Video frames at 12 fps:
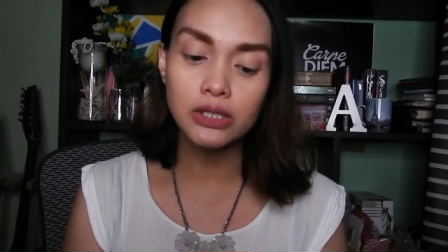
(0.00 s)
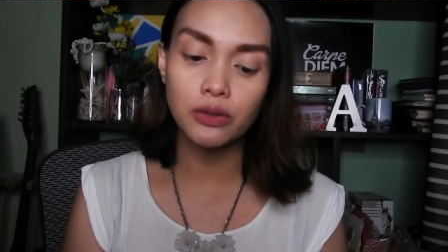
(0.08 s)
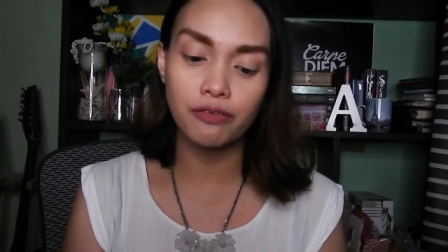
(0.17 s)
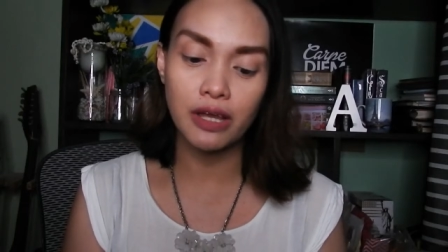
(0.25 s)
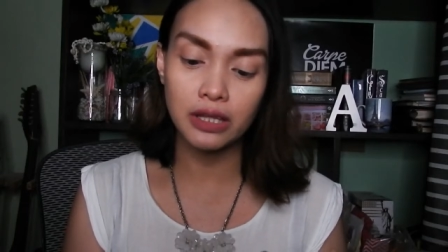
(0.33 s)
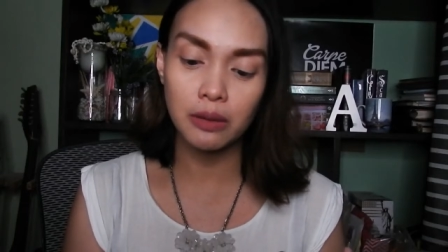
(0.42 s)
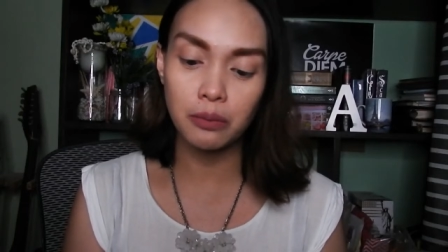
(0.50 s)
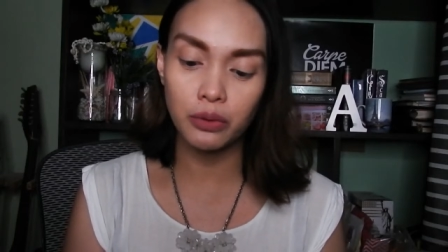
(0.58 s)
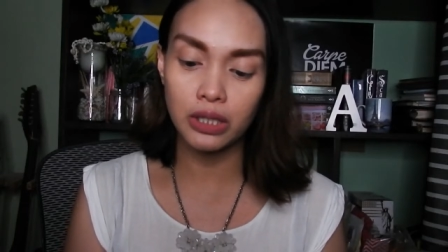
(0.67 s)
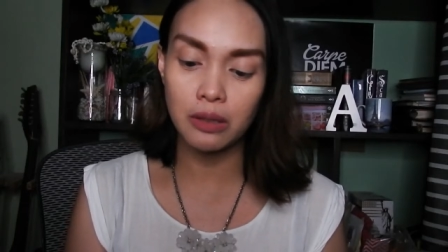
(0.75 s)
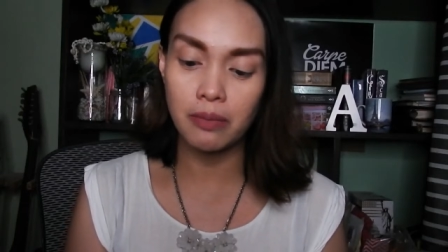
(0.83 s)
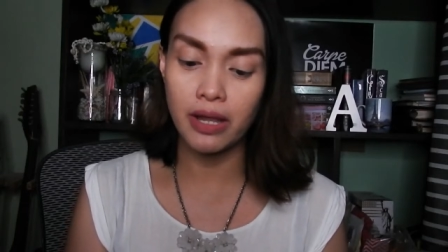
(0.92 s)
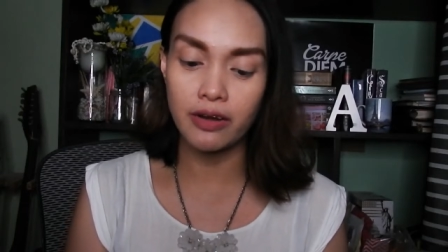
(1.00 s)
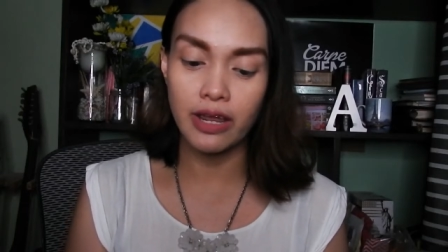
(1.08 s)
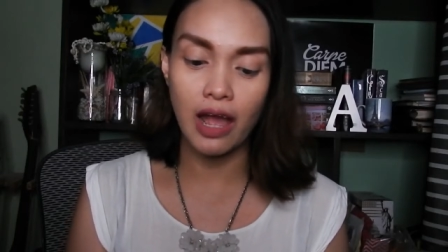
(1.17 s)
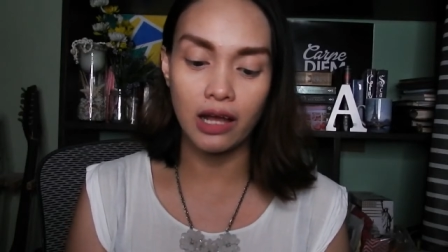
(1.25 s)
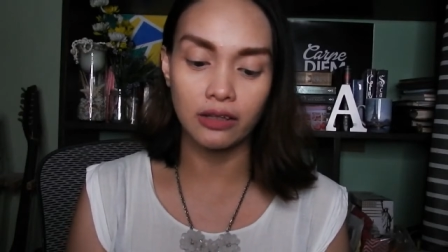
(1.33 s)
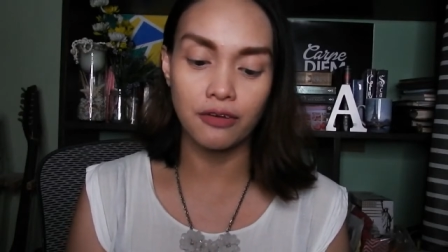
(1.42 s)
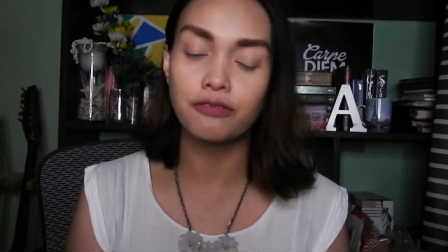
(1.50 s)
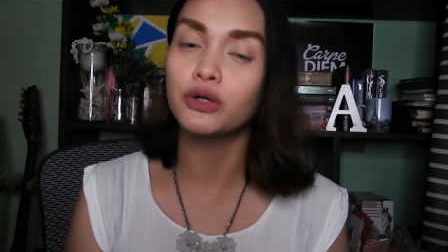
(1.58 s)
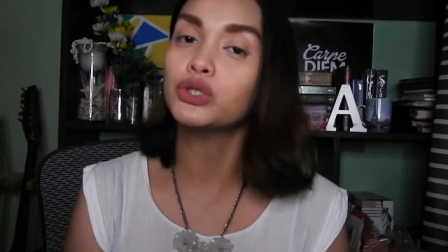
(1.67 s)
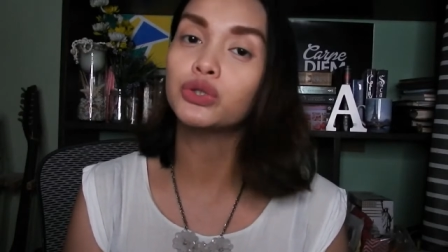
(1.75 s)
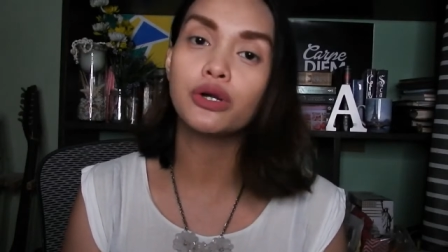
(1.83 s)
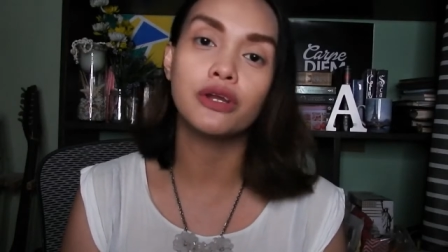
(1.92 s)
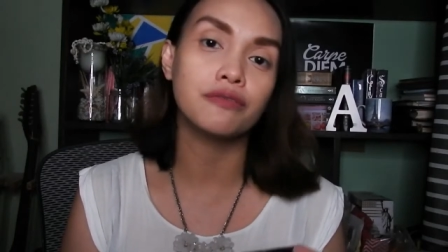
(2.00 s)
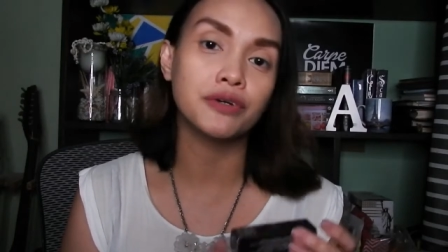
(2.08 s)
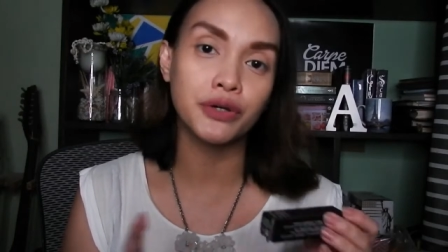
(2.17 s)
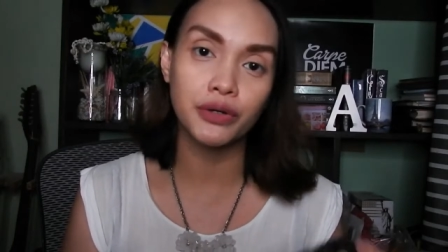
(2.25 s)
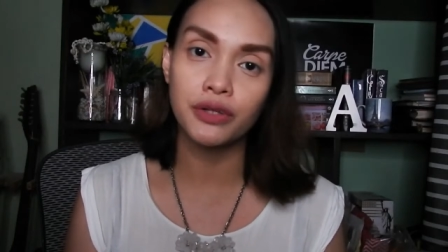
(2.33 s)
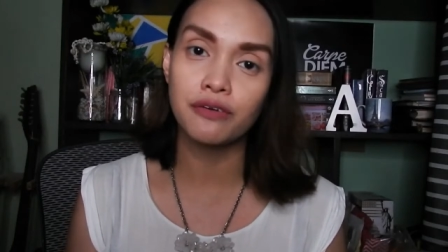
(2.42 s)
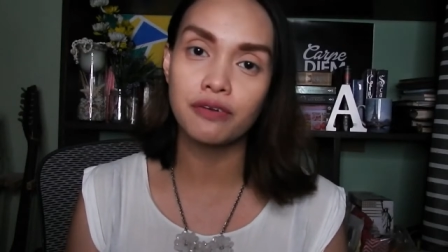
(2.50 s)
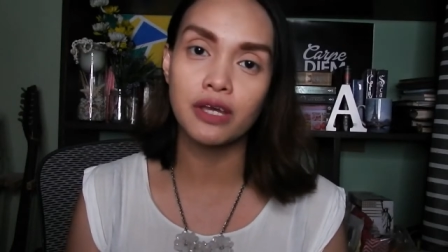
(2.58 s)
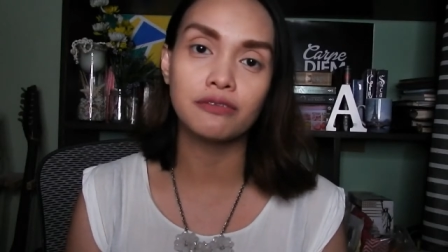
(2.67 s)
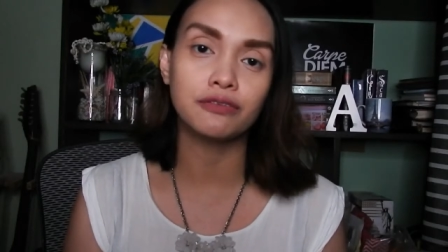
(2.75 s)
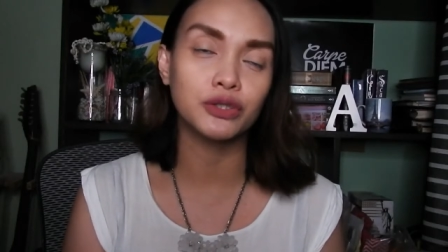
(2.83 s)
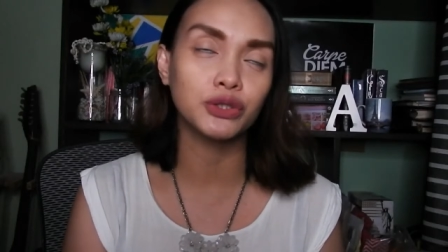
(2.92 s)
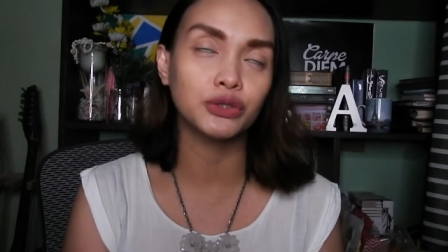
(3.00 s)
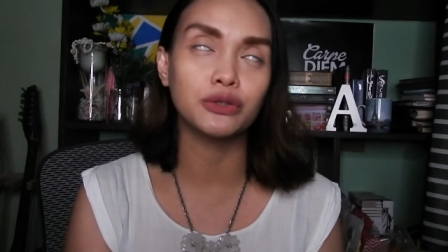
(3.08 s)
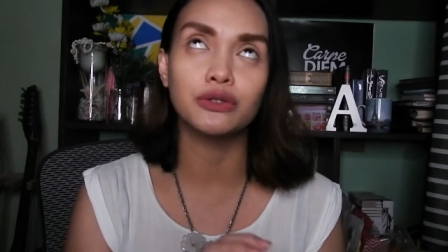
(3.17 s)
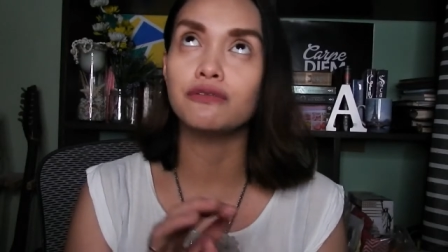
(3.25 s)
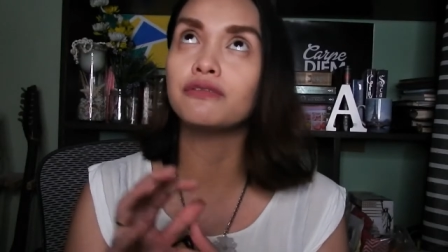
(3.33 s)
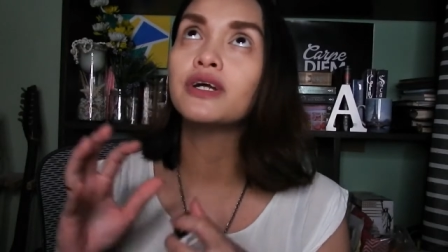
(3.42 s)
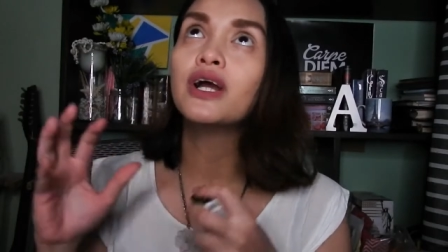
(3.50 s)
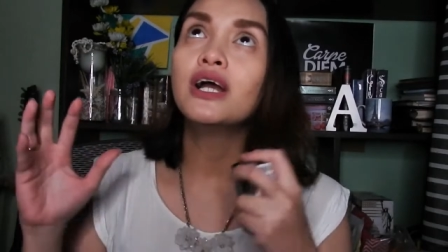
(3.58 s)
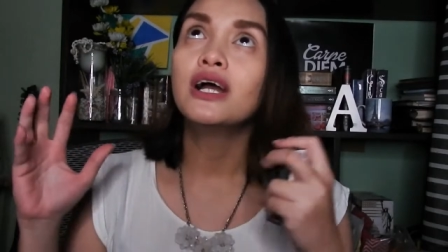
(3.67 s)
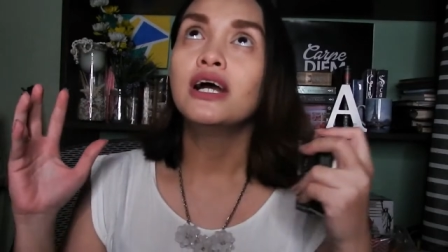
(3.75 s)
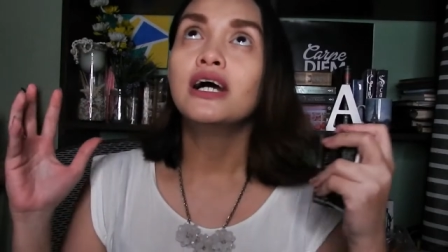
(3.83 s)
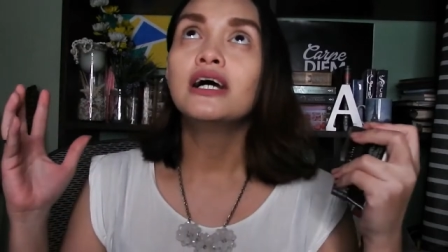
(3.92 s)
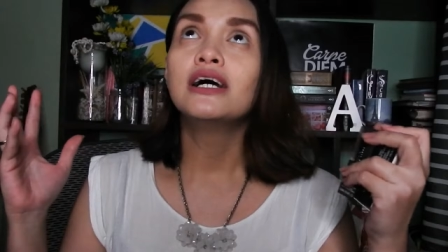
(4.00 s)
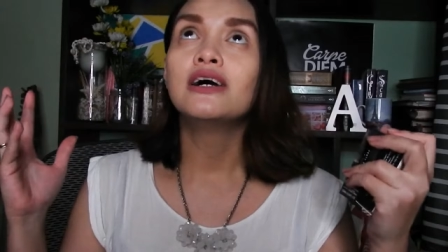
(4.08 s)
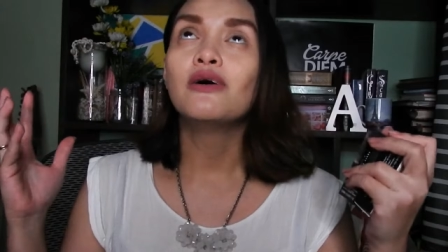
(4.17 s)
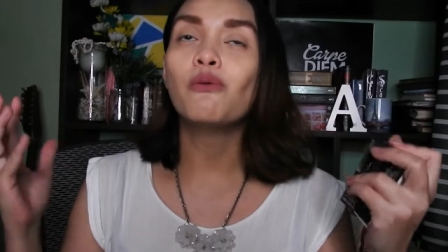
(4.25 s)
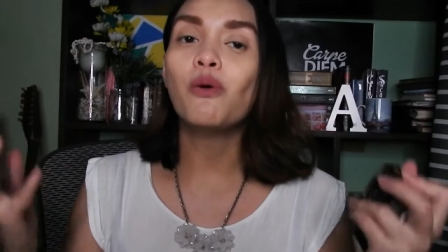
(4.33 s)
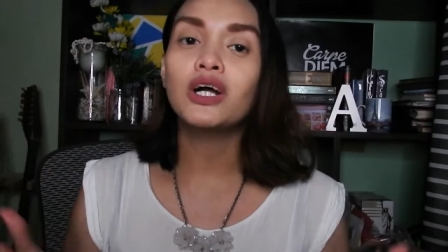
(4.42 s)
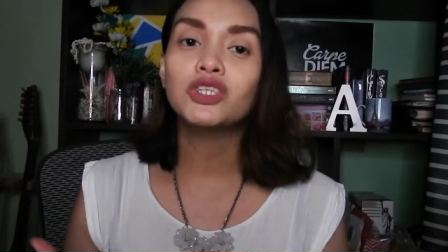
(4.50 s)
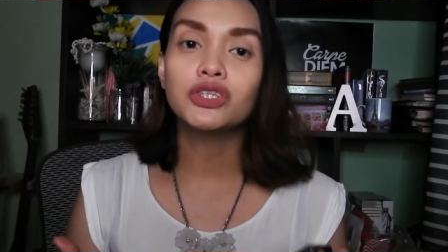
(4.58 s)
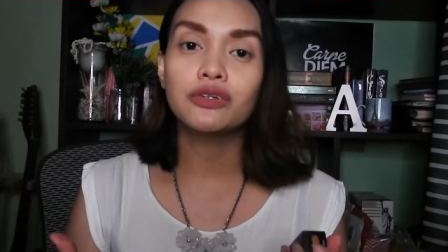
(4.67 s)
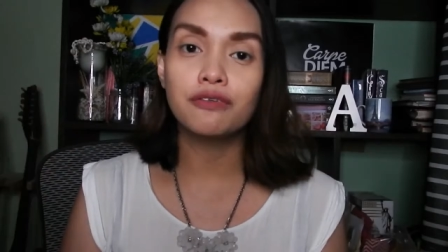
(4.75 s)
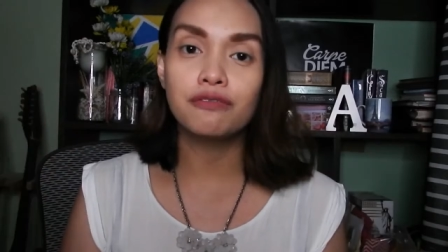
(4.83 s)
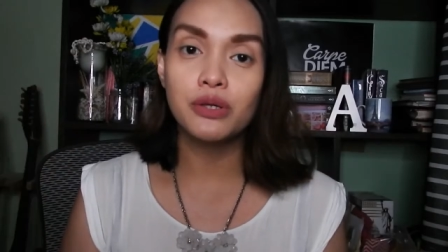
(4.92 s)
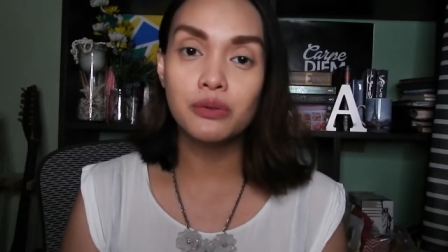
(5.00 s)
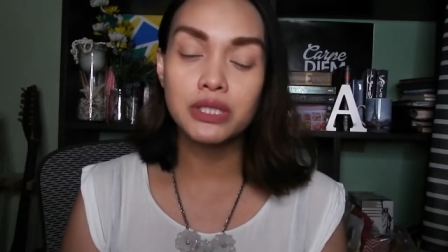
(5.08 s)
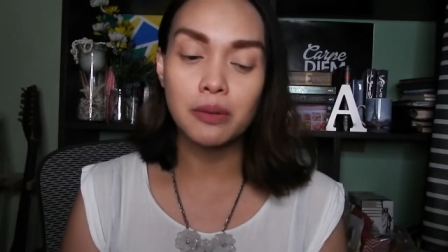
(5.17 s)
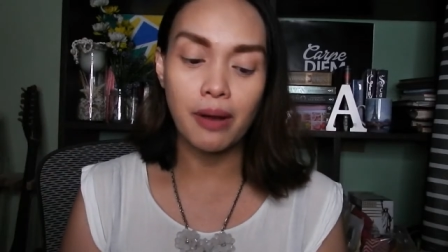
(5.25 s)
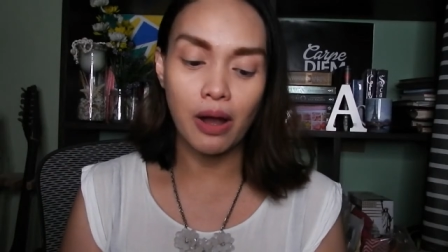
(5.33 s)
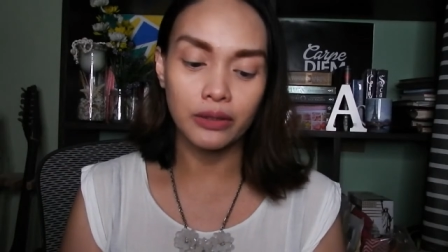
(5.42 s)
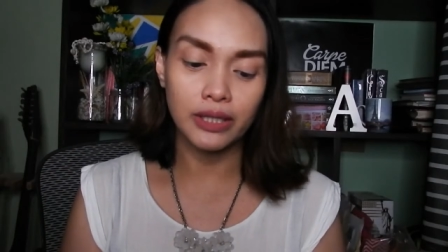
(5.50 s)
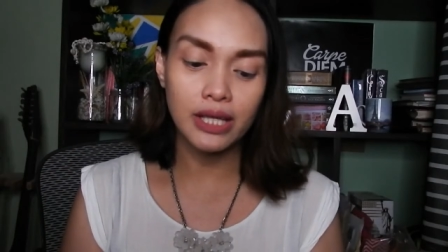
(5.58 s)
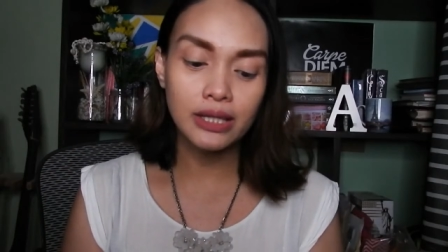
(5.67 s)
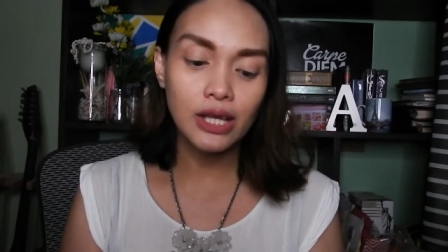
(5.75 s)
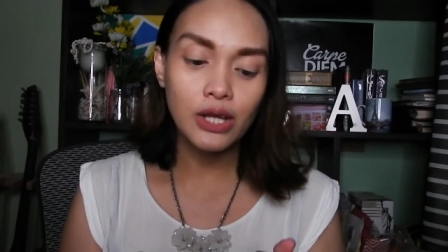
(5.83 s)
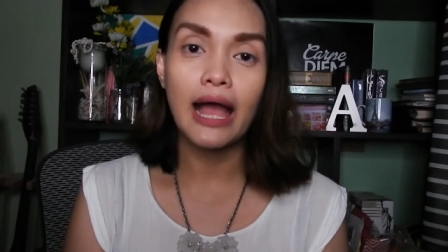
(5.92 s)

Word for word: So, Fenty Beauty by Rihanna. For sure you've heard of it. For sure you've watched reviews about it.